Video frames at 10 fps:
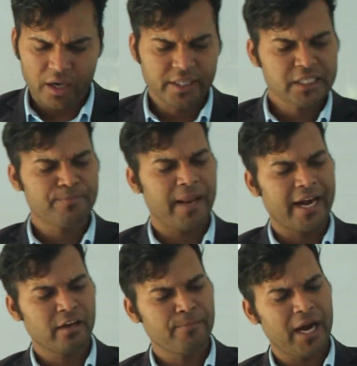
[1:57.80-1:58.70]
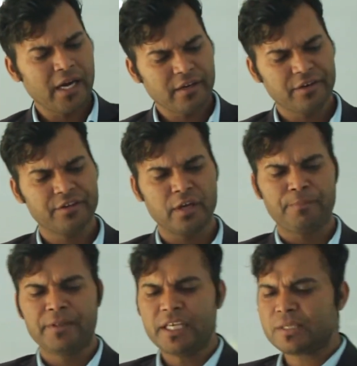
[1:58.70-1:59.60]
this flatter part.
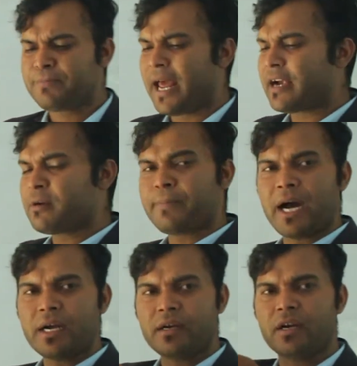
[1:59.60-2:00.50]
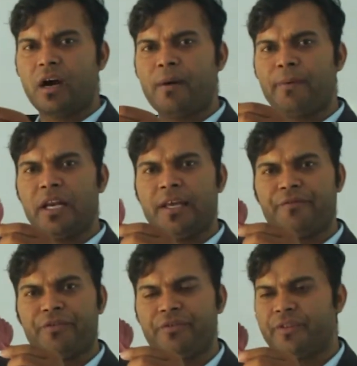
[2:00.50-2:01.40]
This flatter part of a
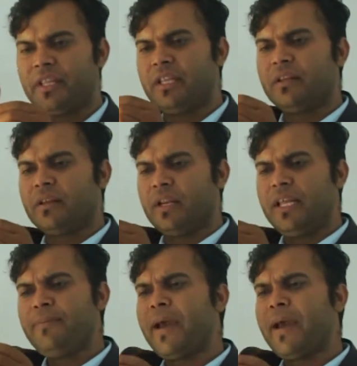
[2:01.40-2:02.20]
leaf. Leaf